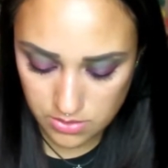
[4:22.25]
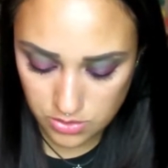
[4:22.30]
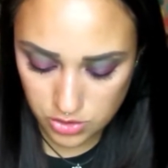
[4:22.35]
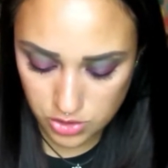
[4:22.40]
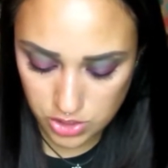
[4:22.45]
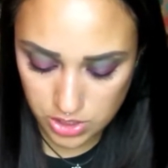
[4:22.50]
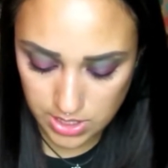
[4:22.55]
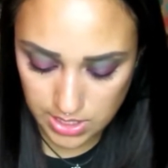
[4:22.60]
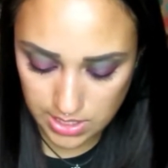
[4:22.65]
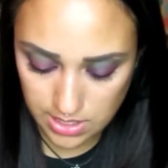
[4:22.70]

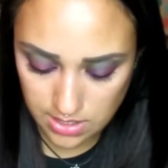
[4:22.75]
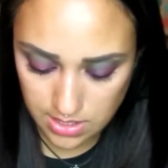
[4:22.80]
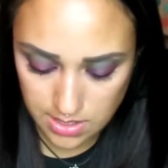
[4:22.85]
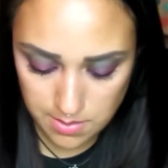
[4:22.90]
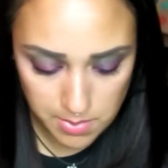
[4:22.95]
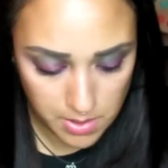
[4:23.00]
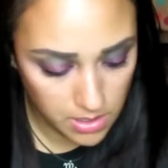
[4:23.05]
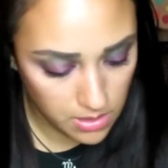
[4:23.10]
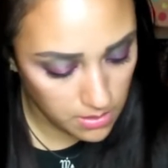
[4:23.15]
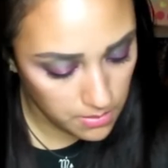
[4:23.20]
Cherry
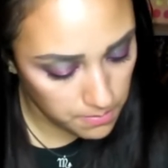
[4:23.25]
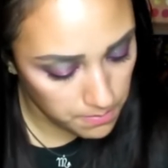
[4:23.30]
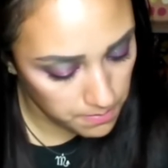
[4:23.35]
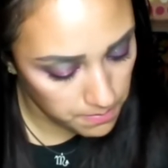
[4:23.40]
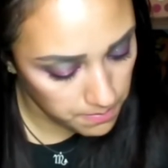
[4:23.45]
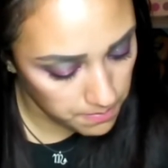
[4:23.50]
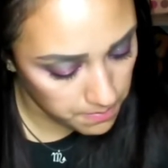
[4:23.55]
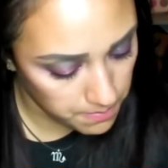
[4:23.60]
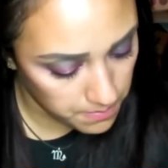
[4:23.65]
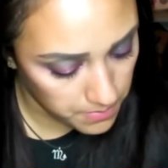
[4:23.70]
Bomb.
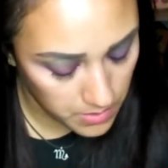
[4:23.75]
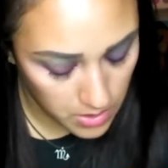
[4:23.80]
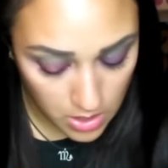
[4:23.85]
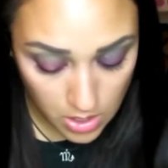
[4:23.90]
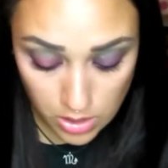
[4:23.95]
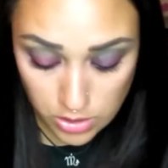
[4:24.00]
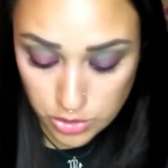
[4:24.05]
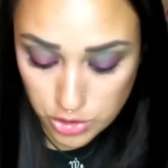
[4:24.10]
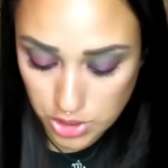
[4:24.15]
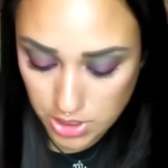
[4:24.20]

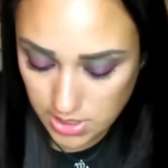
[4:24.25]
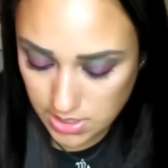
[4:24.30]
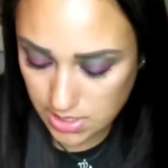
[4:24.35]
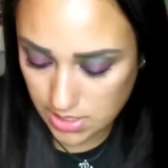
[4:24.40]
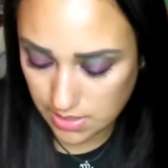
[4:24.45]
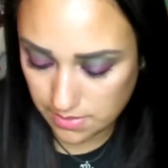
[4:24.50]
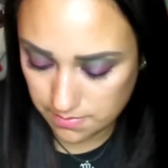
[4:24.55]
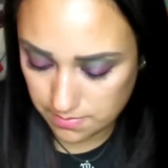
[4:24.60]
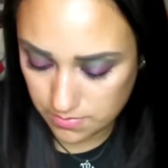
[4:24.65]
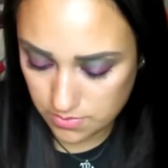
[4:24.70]

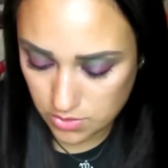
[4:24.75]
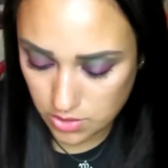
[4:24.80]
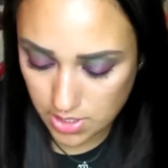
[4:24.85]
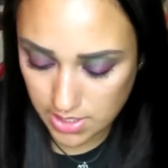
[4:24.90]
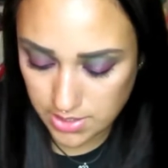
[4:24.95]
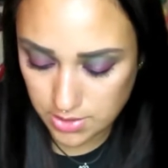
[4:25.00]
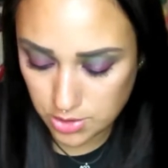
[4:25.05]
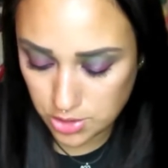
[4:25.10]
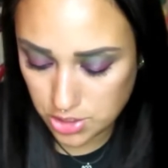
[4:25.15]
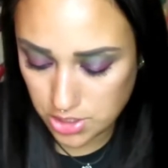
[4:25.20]
Cheeky.
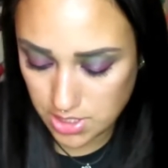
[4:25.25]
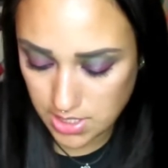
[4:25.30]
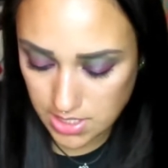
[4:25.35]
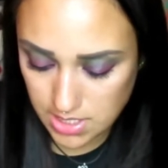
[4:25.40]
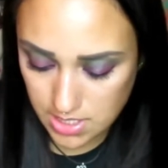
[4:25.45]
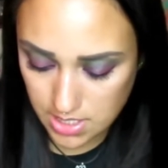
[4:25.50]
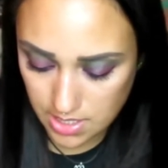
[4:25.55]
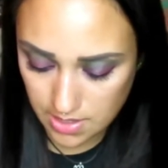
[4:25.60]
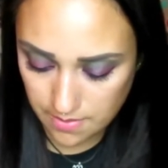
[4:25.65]
Sorry, Cheeky.